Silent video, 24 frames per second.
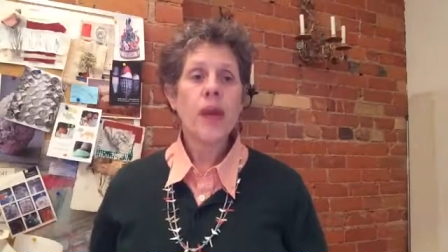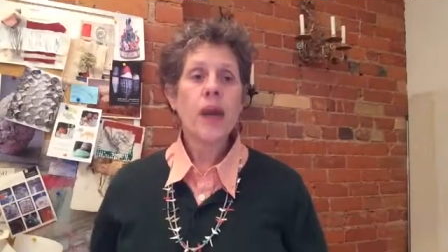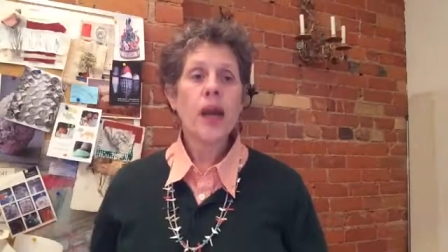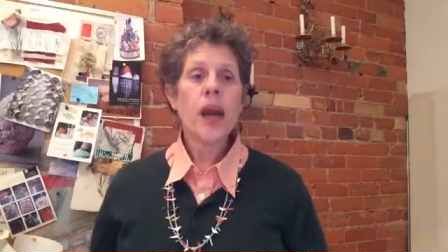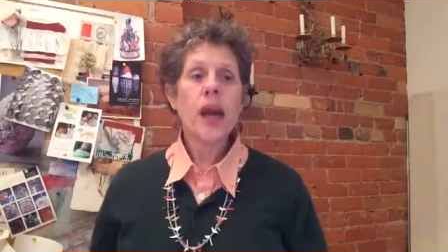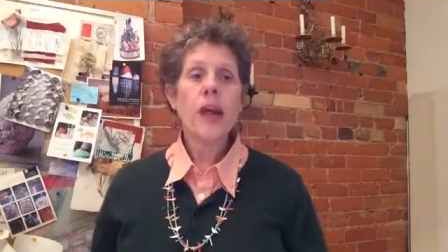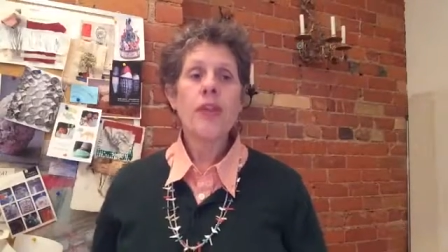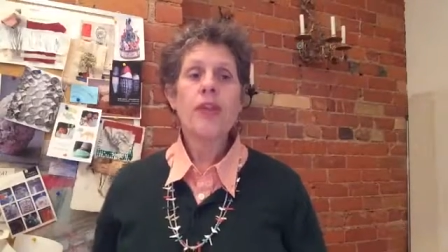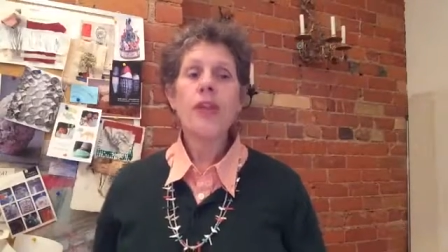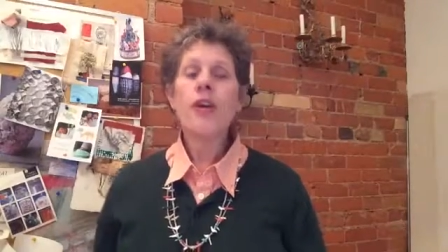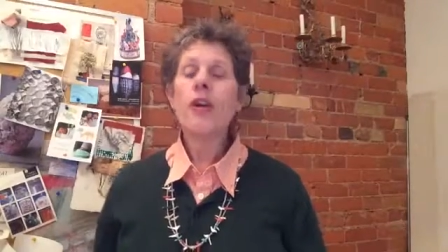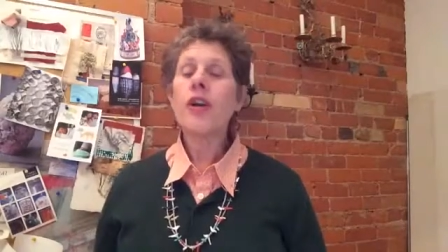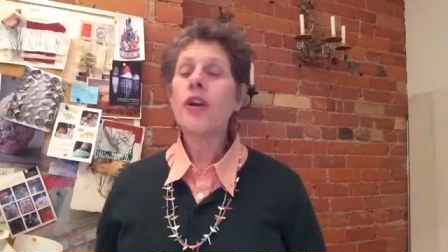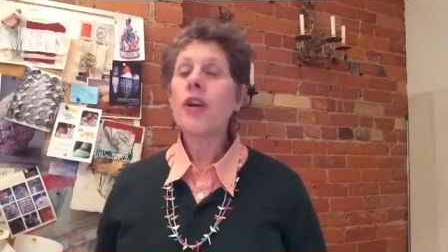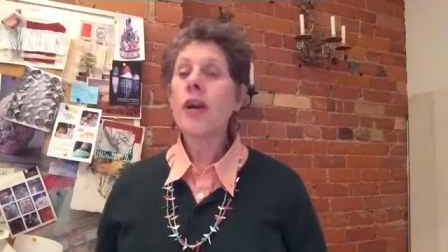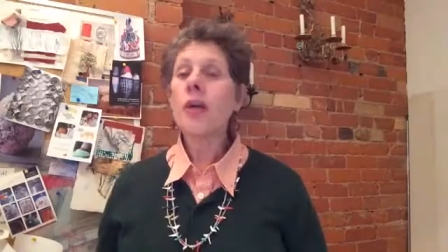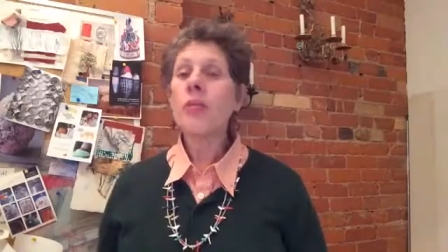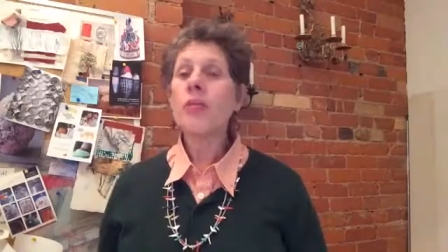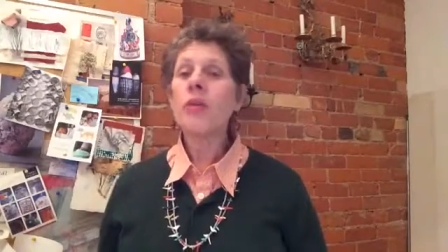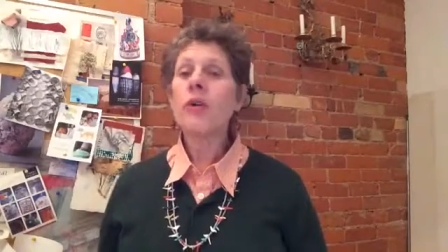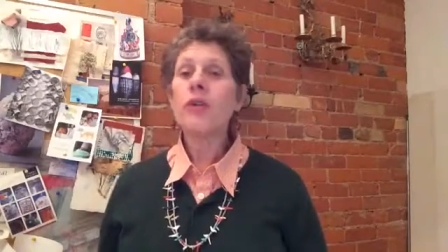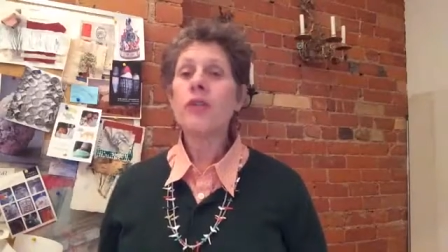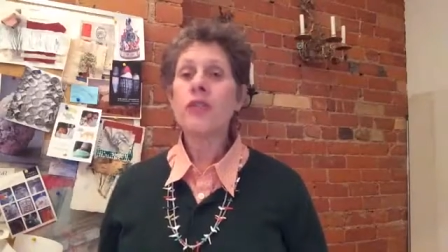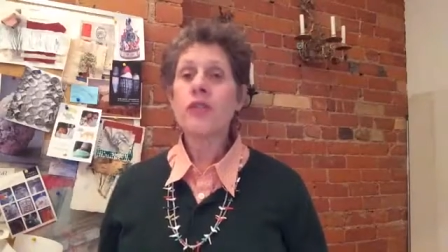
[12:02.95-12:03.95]
And there are a
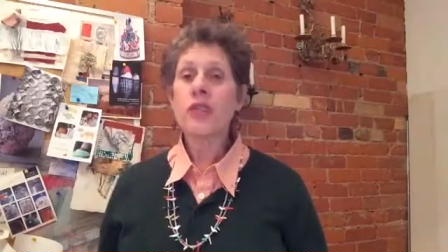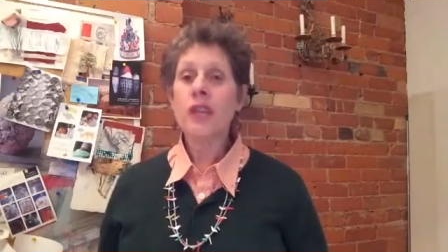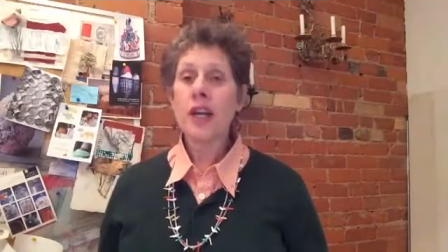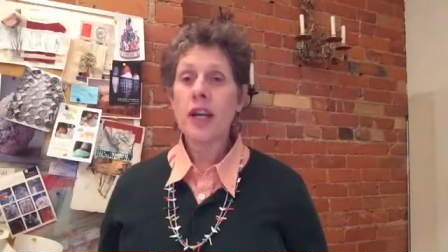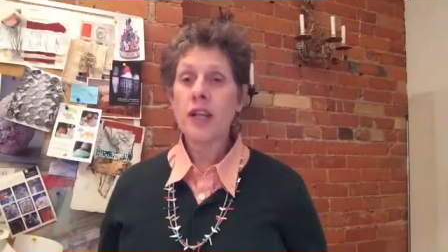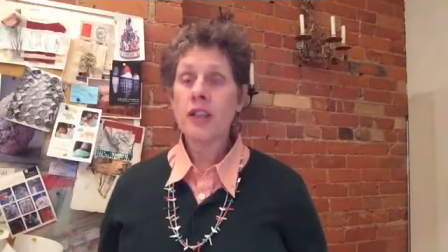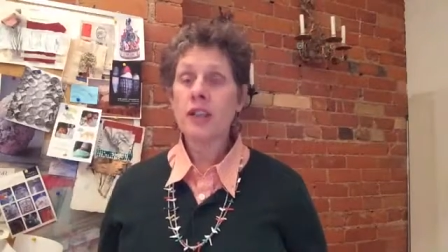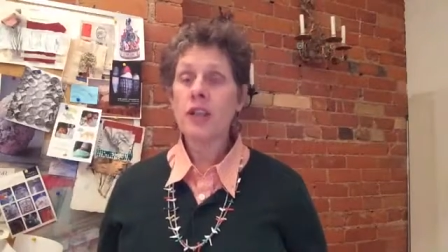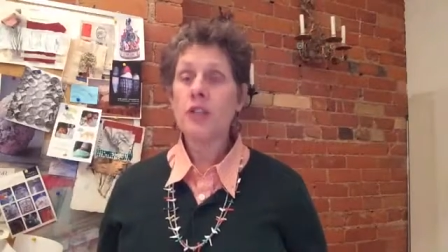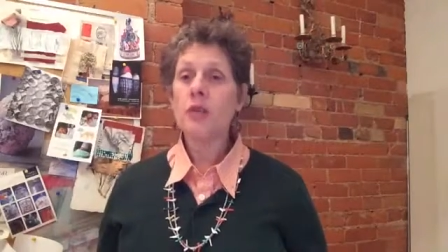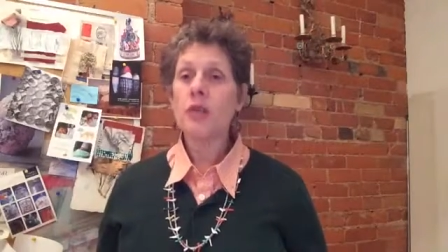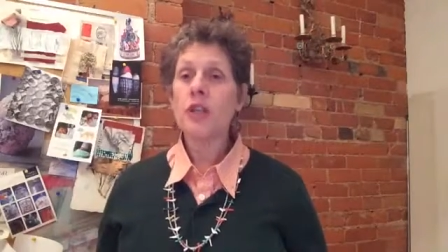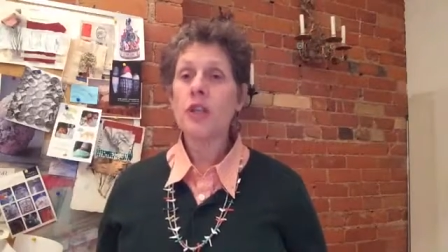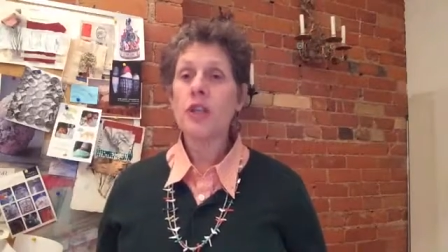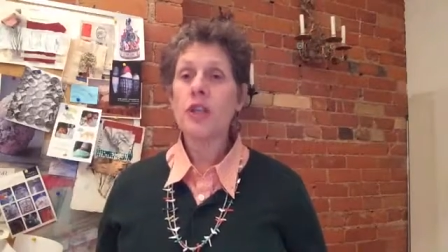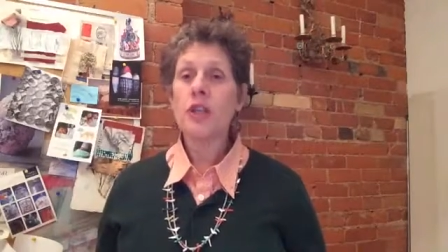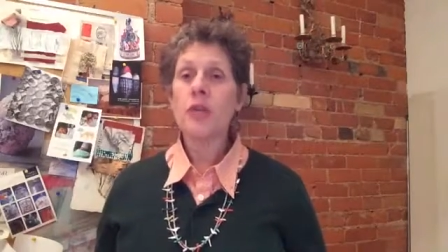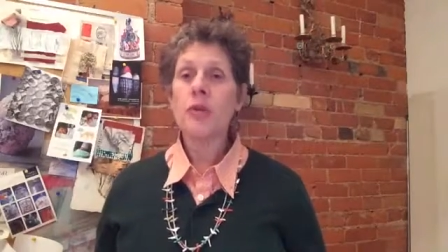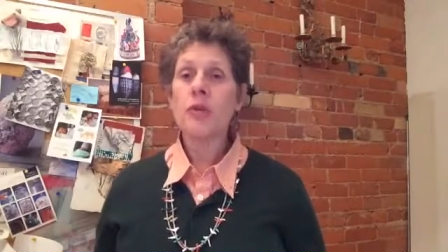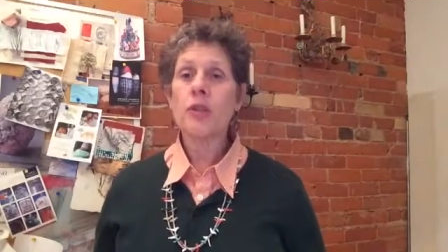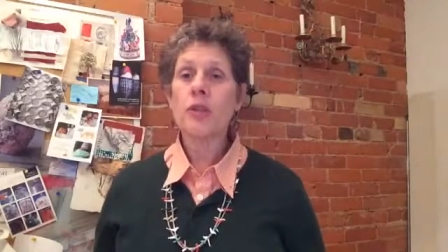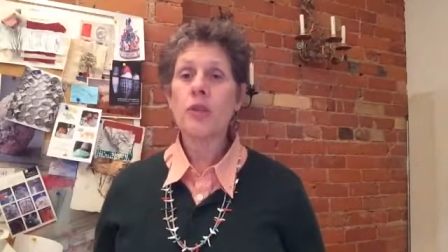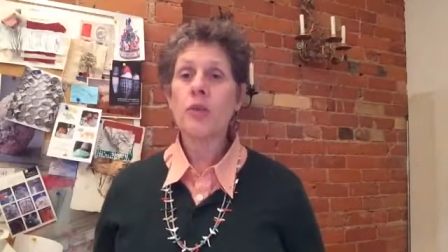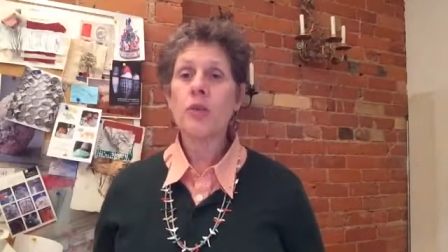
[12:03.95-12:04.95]
number of tests you can
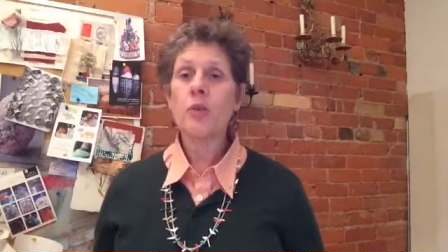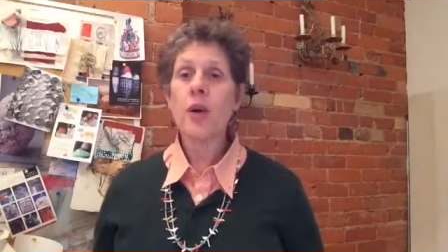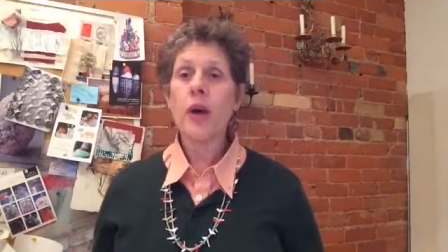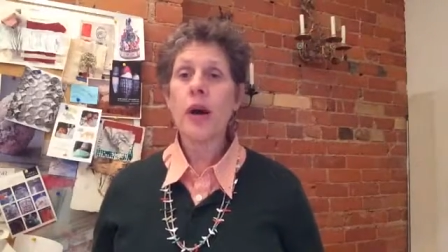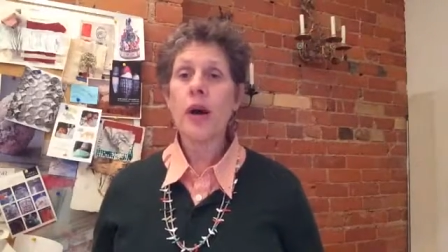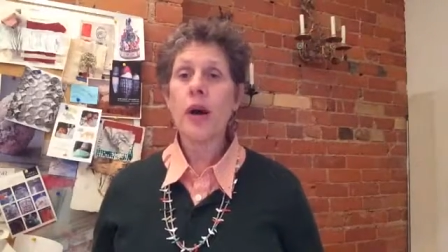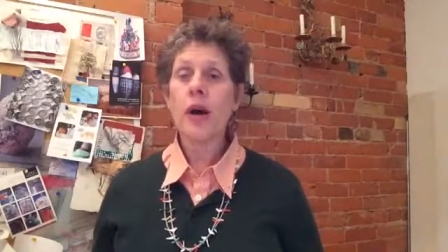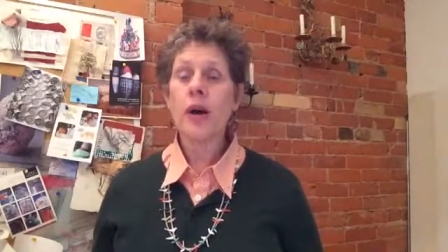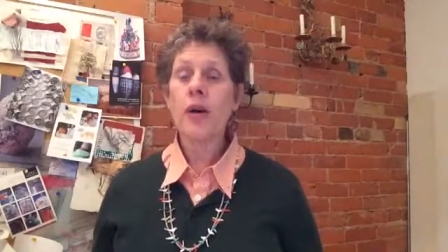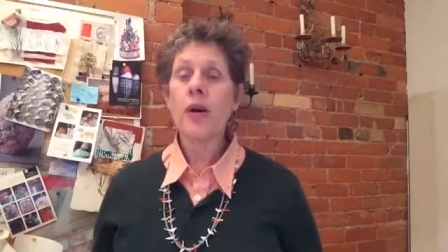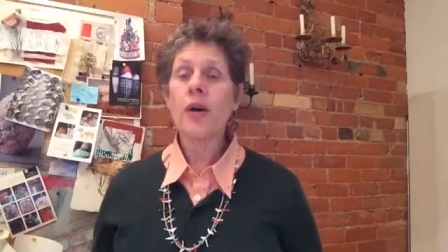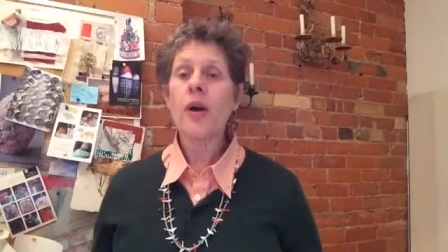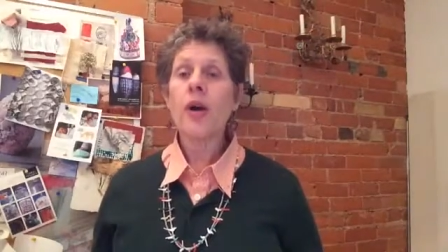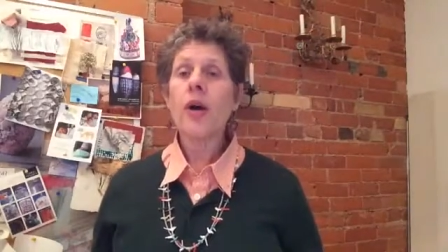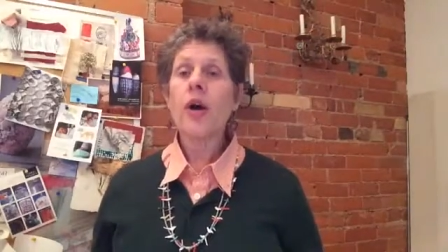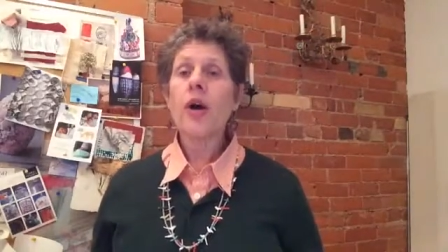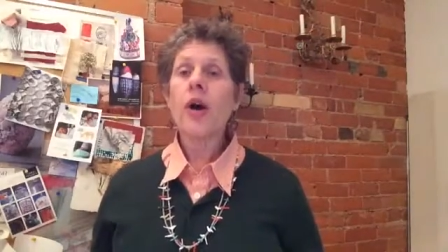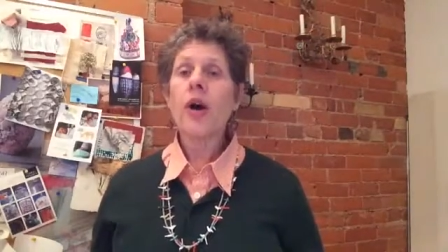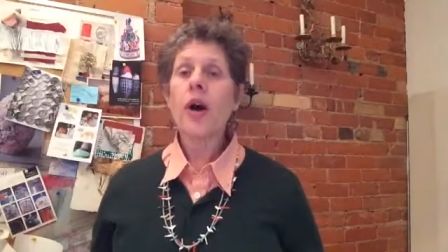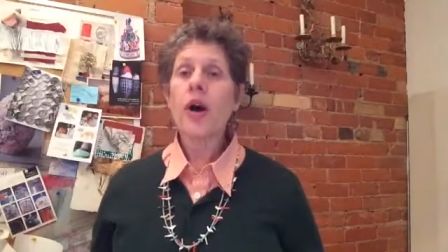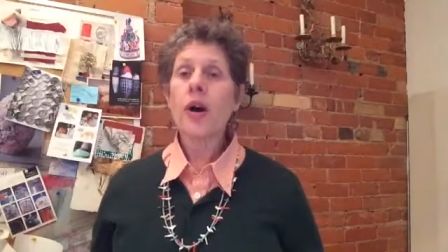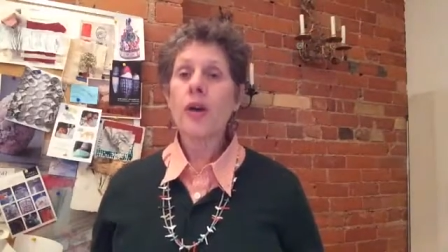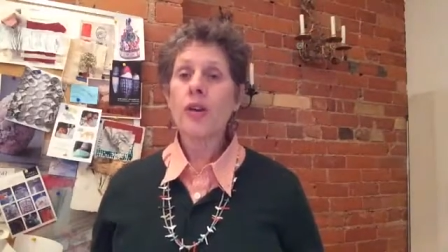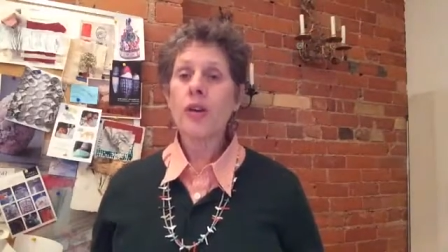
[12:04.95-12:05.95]
do as well
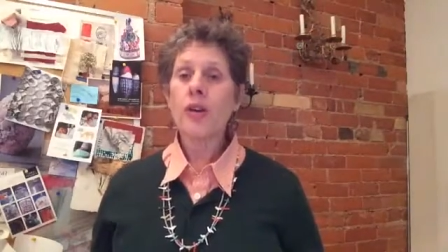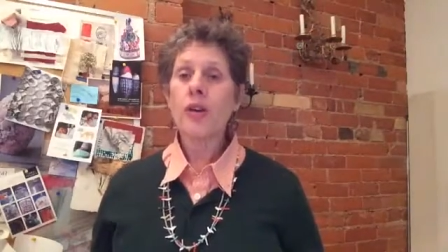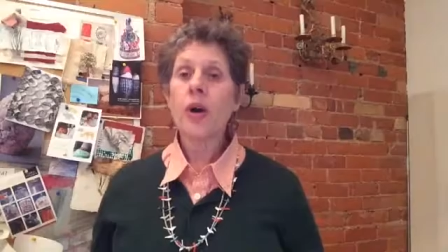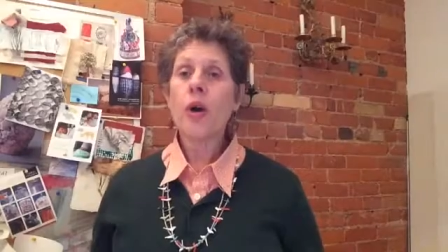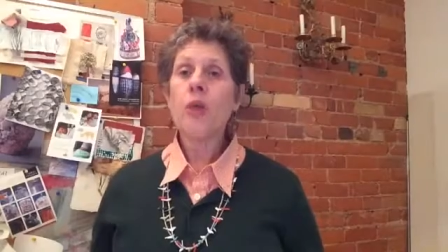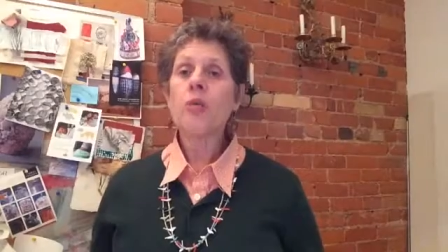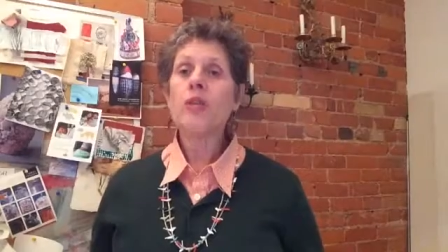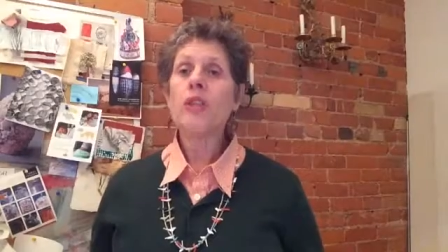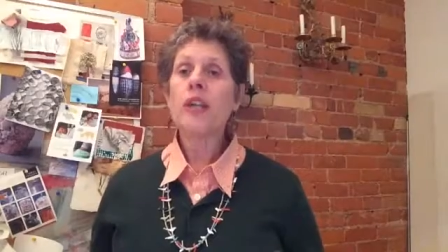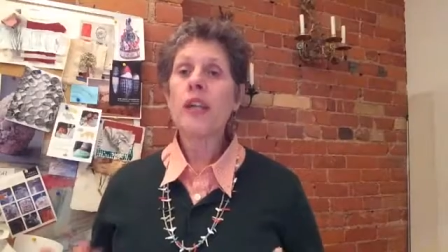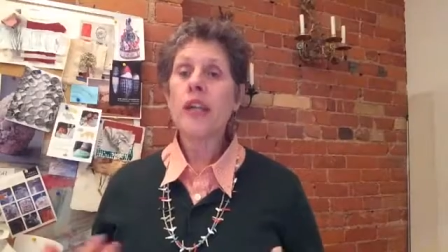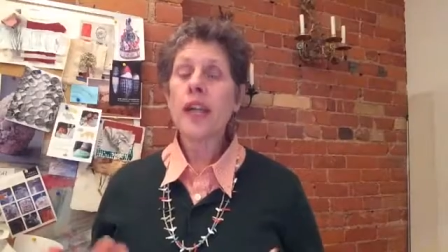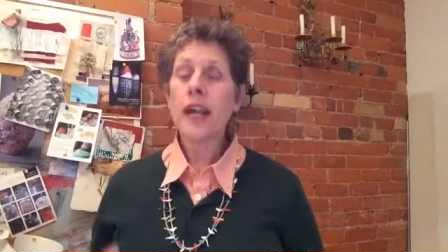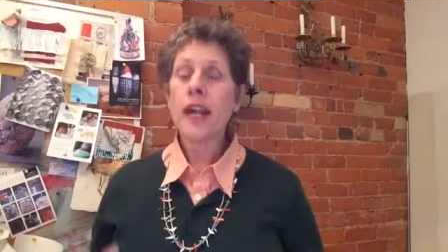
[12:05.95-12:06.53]
on your own to